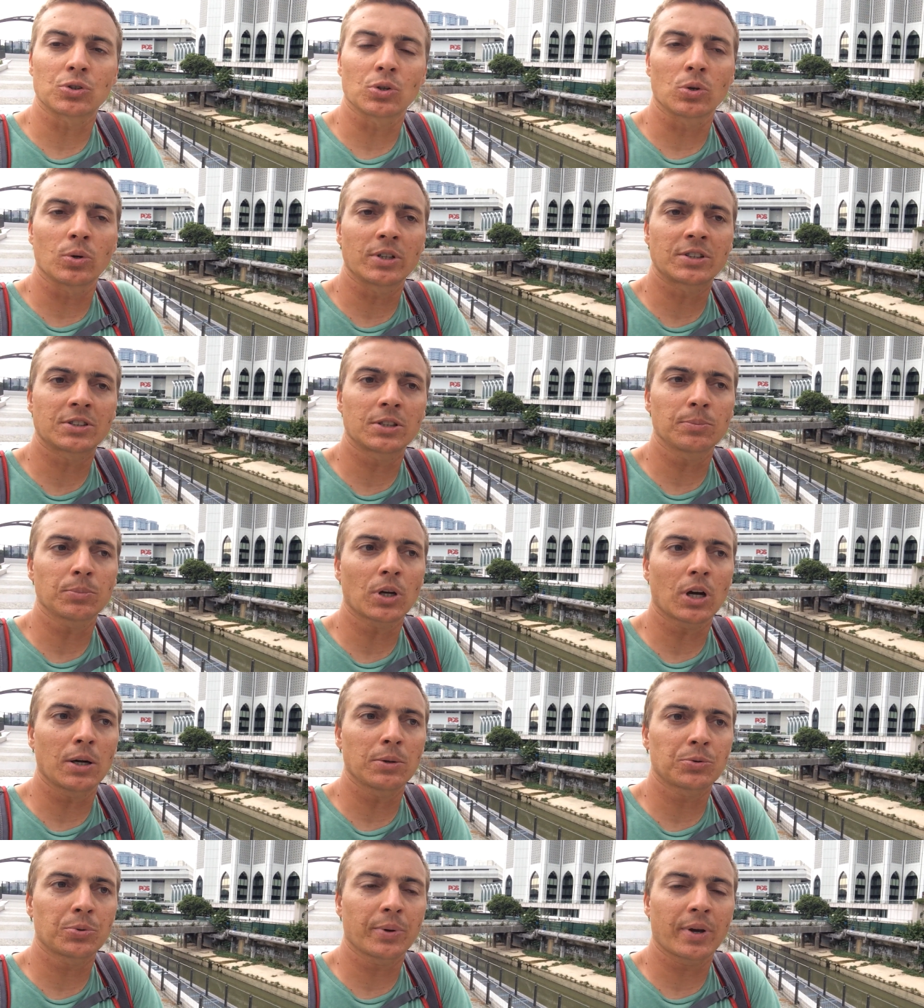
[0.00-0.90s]
So at
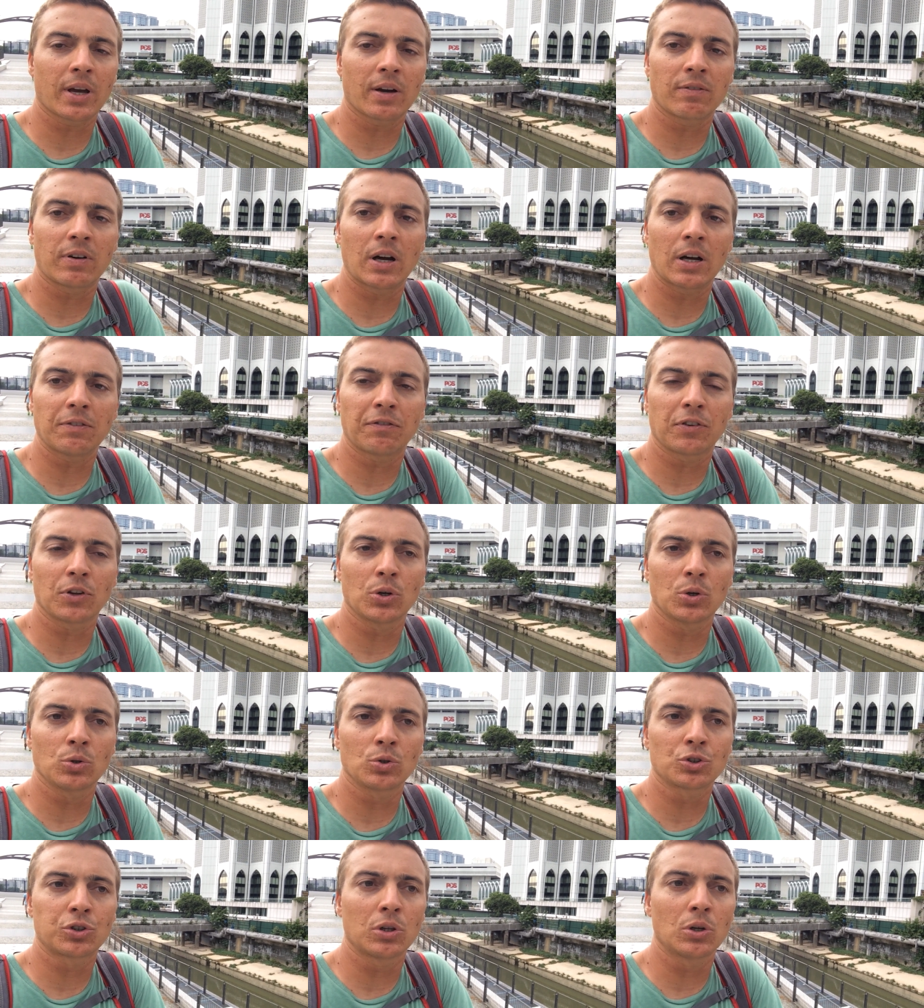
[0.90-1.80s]
sometimes we have high
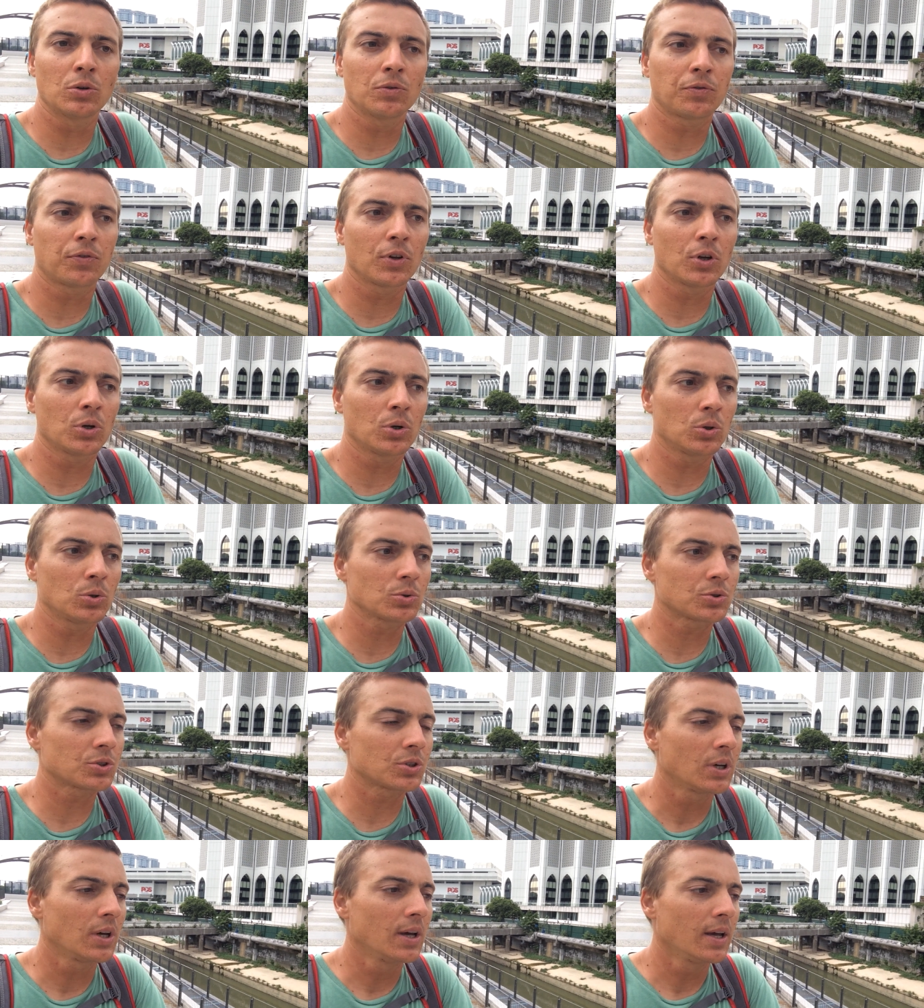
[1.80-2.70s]
flows, low
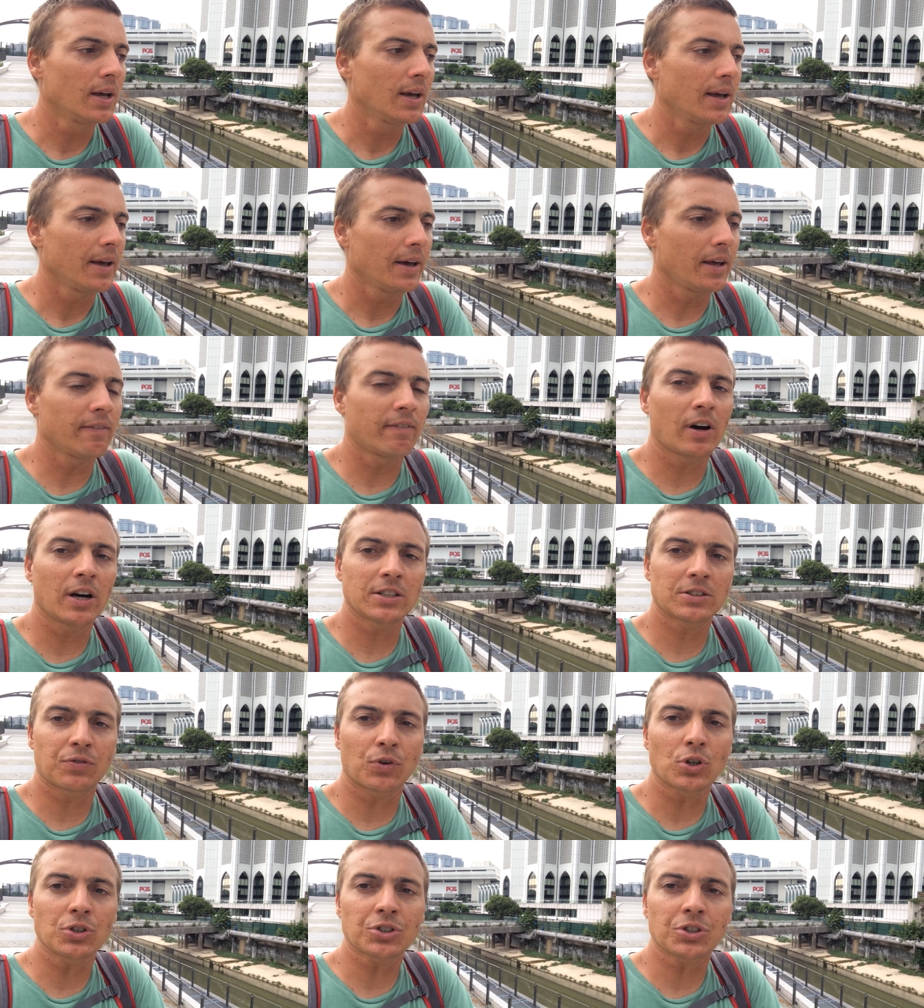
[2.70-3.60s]
flows, and
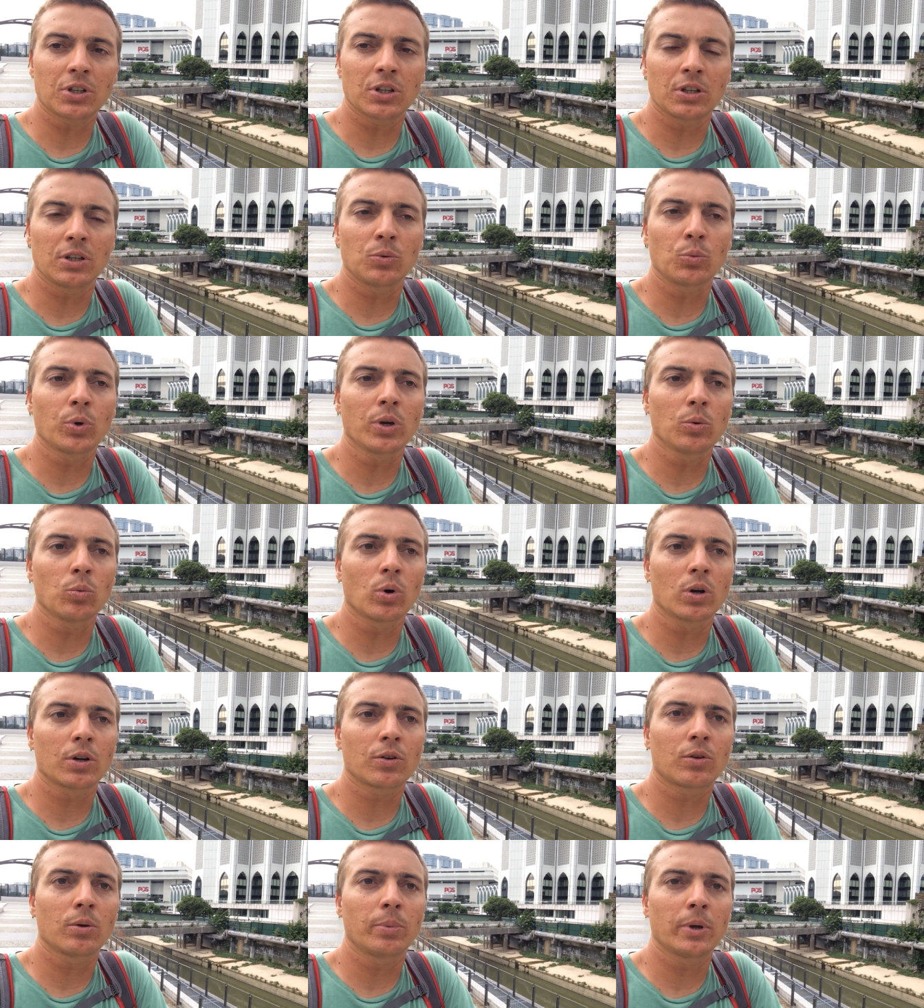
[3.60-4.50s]
vice versa. And we
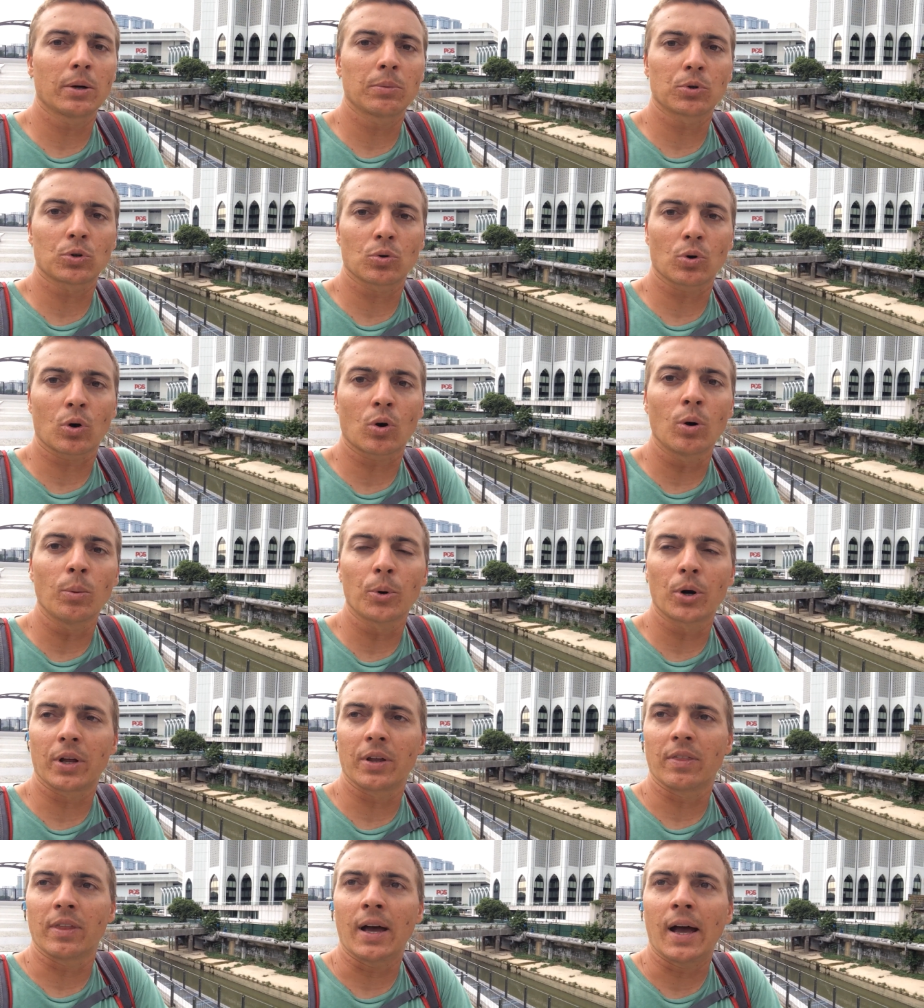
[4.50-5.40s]
wanted to be able to
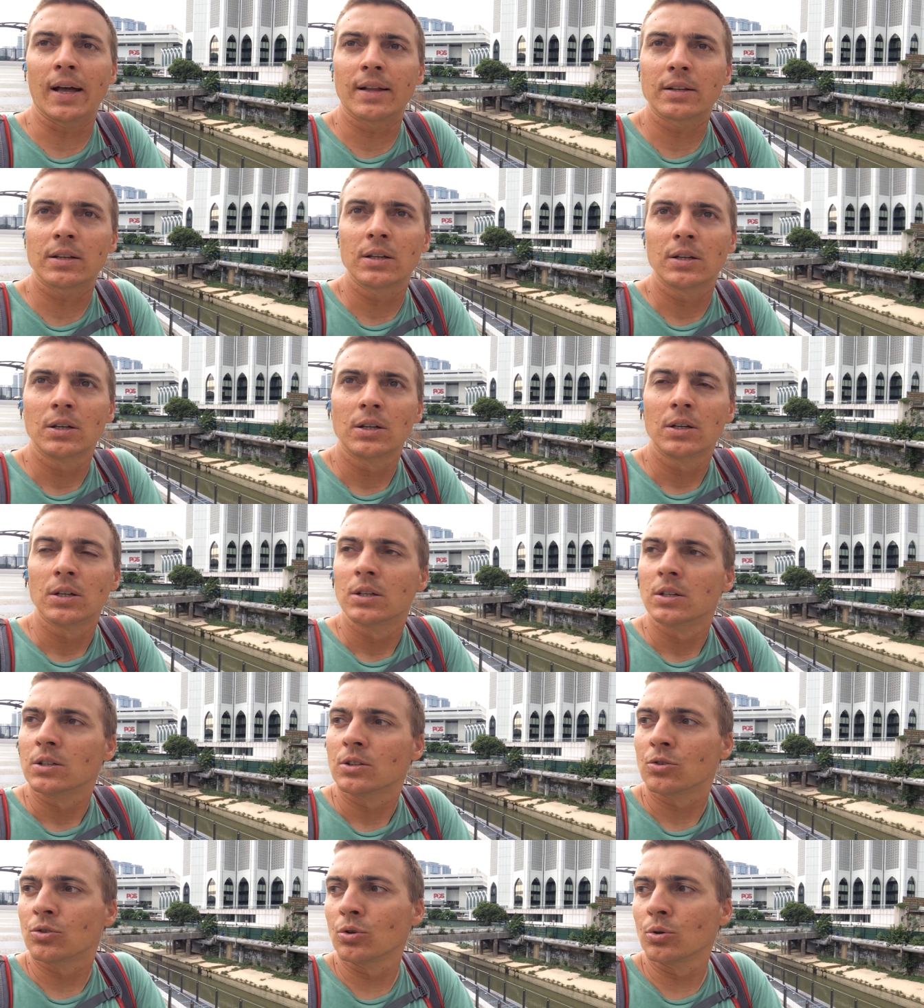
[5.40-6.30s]
accommodate that
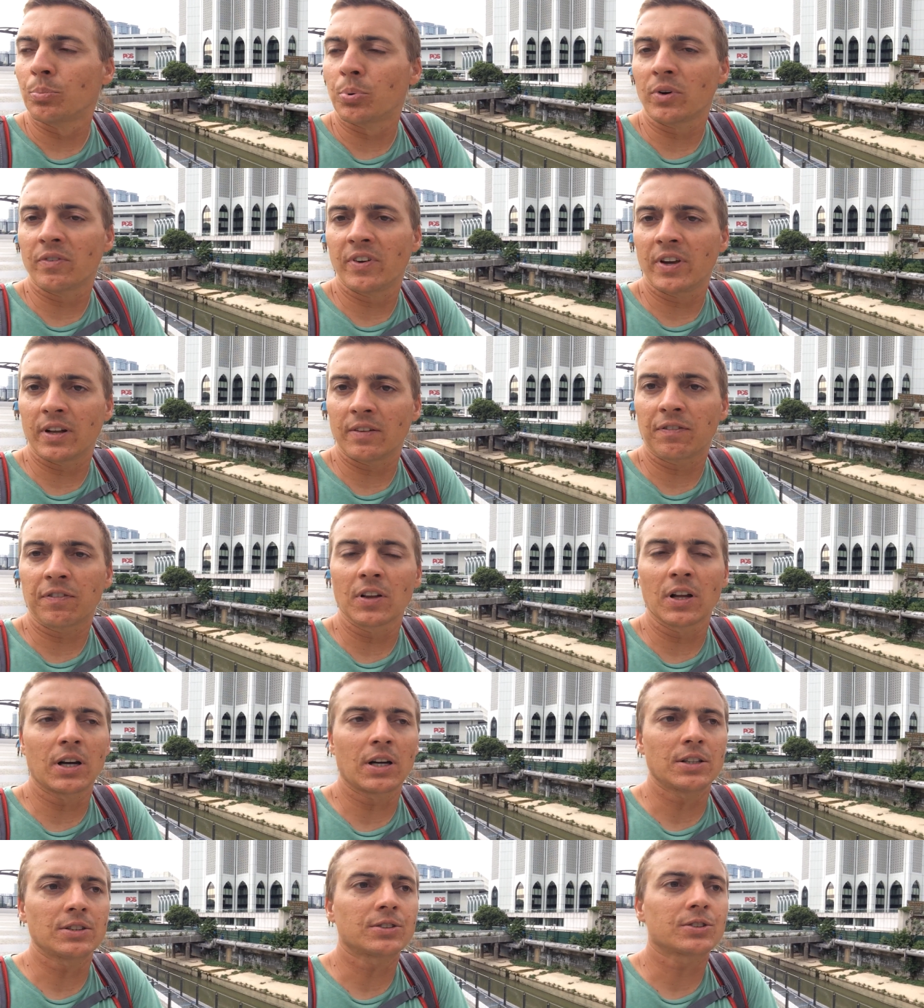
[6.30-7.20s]
to prevent
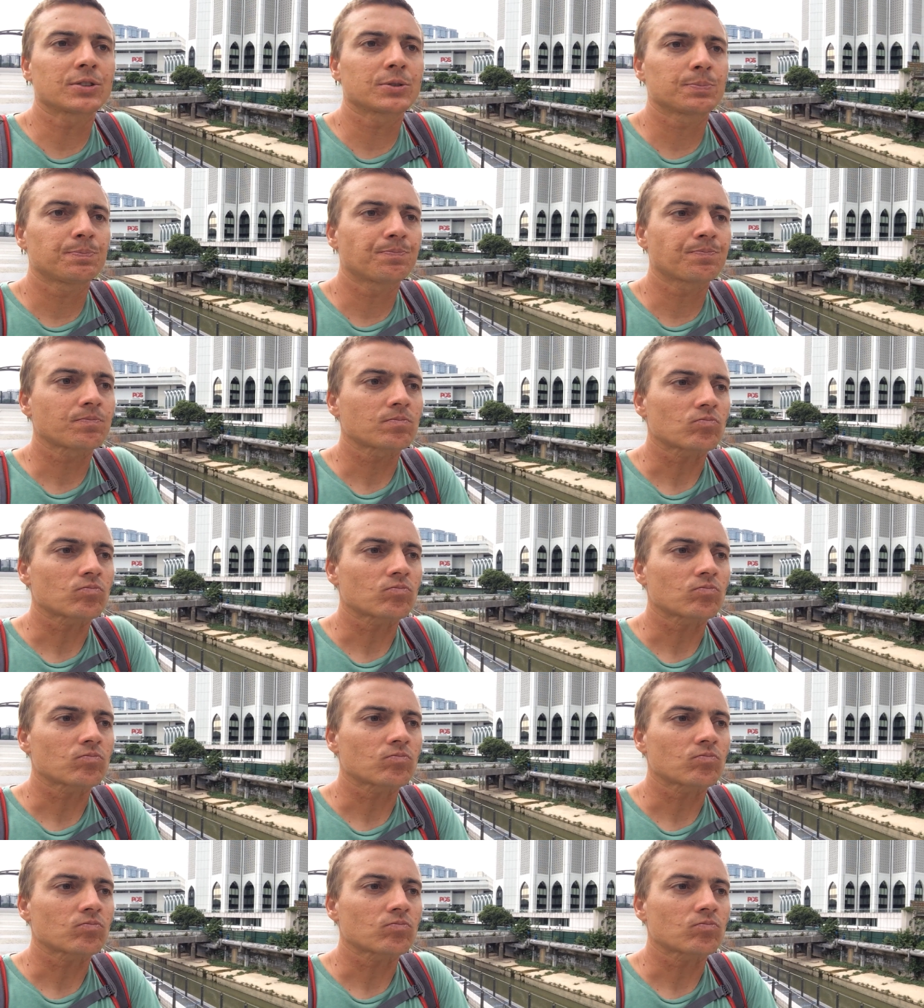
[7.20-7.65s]
floods.